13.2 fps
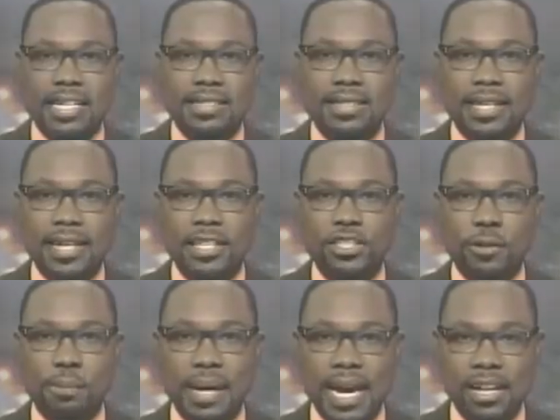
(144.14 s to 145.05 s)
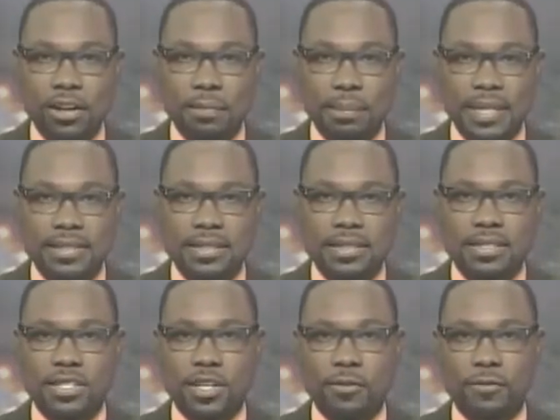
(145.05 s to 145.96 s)
seeking to pilot BITS
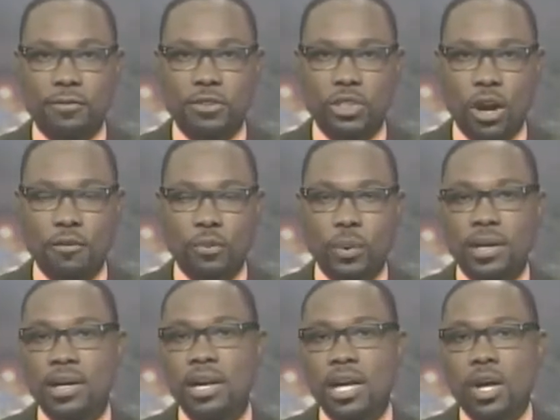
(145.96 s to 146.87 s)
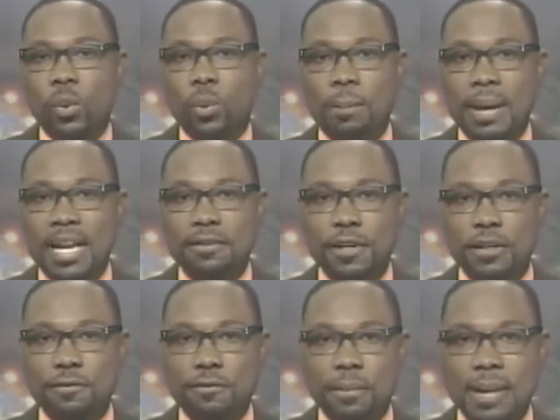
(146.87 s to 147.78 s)
SURF software will
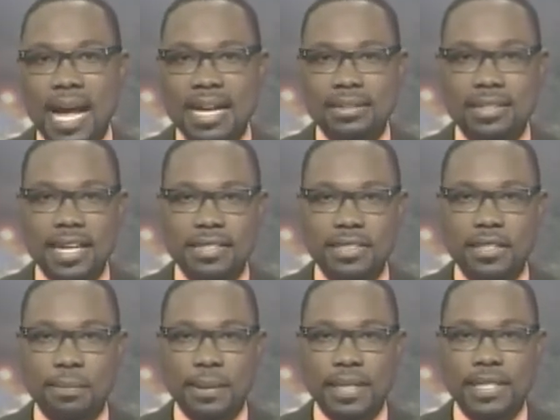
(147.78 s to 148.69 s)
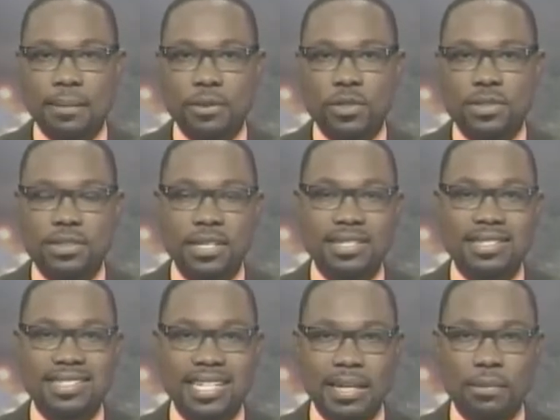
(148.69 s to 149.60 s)
benefit from access to PwC's
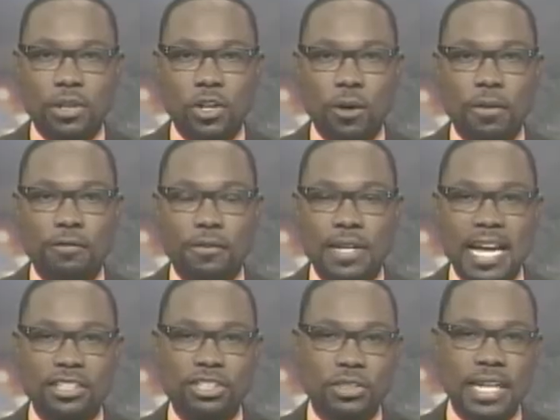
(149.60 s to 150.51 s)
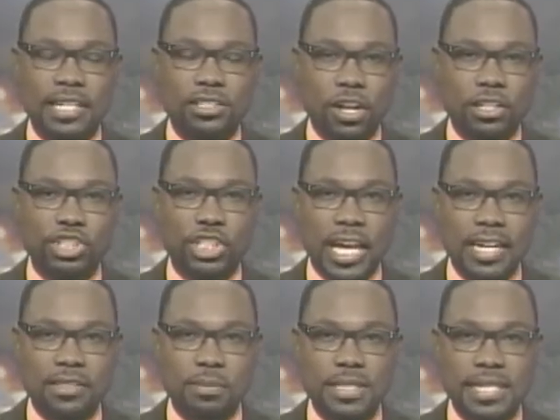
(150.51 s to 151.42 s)
deep global financial technology
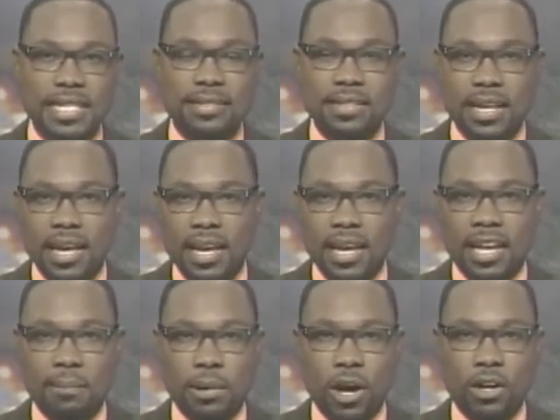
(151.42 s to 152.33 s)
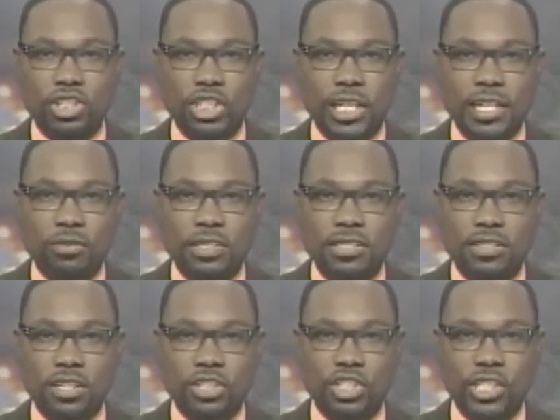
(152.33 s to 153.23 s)
expertise in blockchain
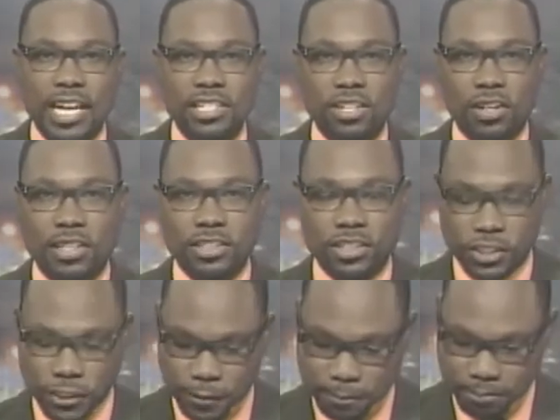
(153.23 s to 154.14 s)
research and knowledge.